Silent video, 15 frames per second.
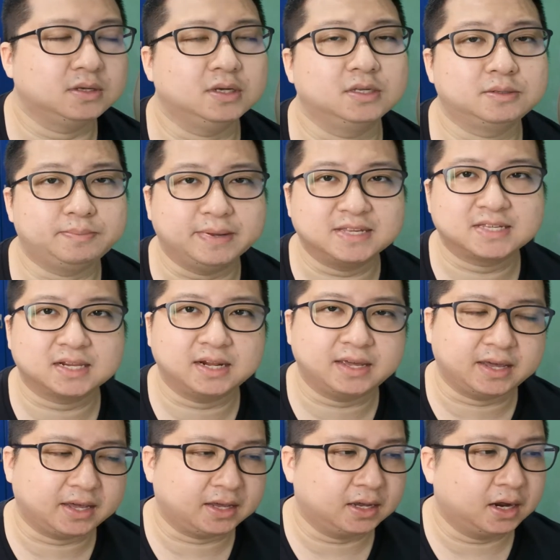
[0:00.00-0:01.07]
It's
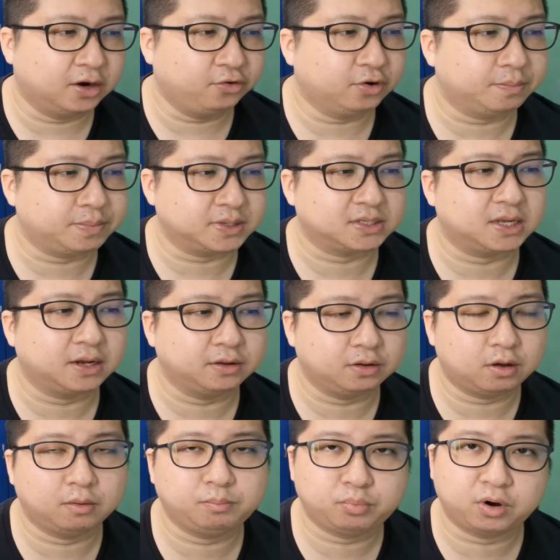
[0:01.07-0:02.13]
basically a 100%
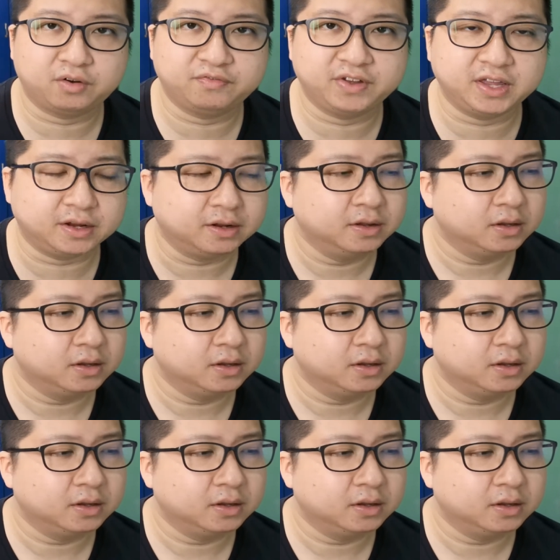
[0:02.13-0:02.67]
non-profit